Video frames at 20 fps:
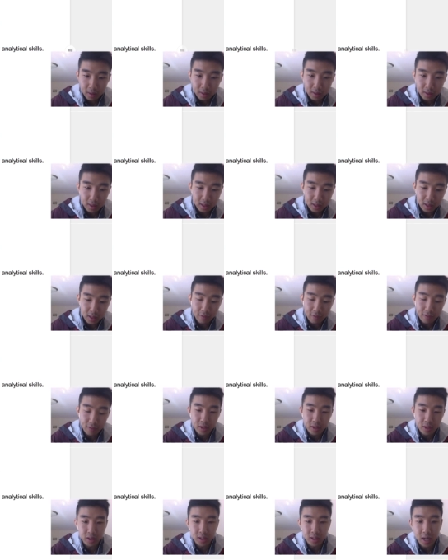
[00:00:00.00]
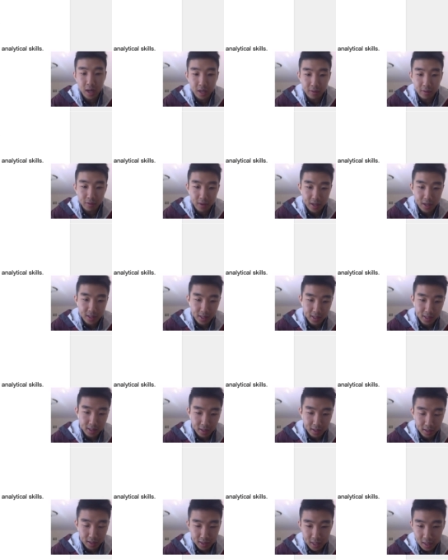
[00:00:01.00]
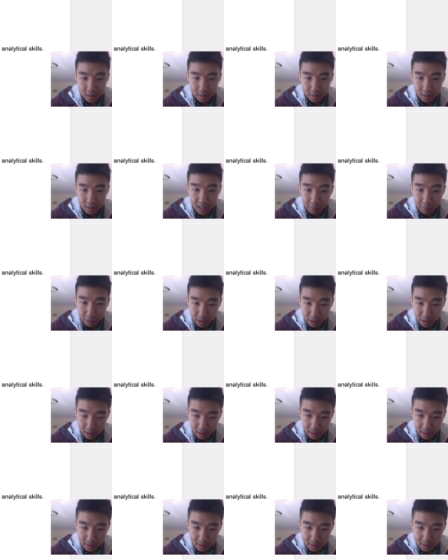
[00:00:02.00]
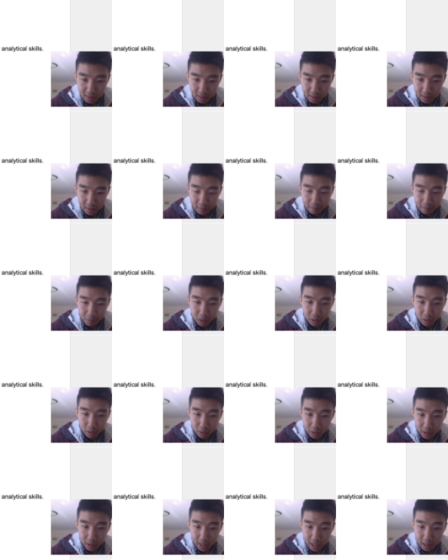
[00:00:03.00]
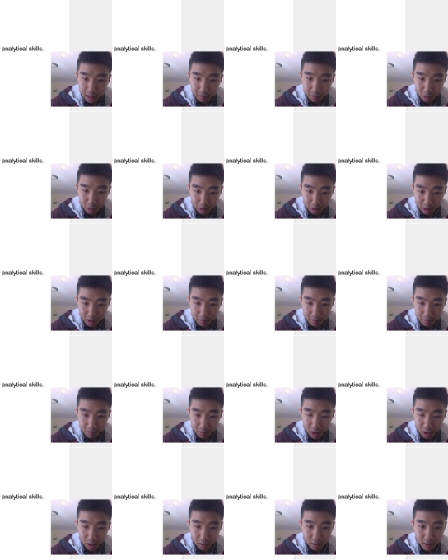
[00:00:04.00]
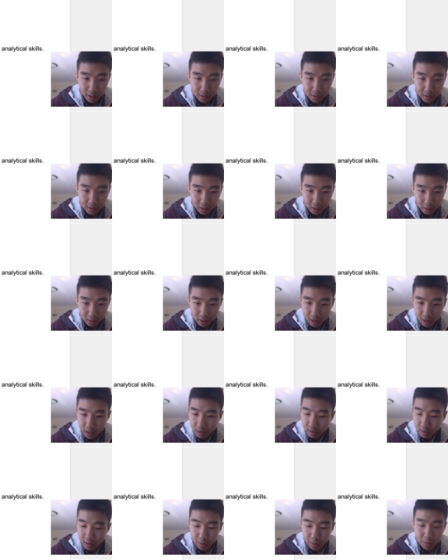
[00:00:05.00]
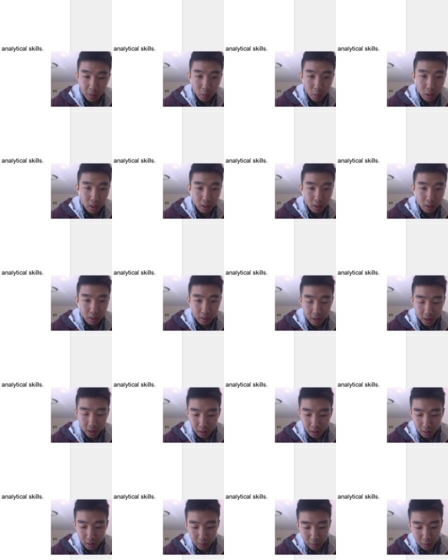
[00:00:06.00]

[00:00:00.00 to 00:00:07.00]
this stuff is just kind of as i said it's kind of table stakes to learning how to program all right so Number one, learn to code.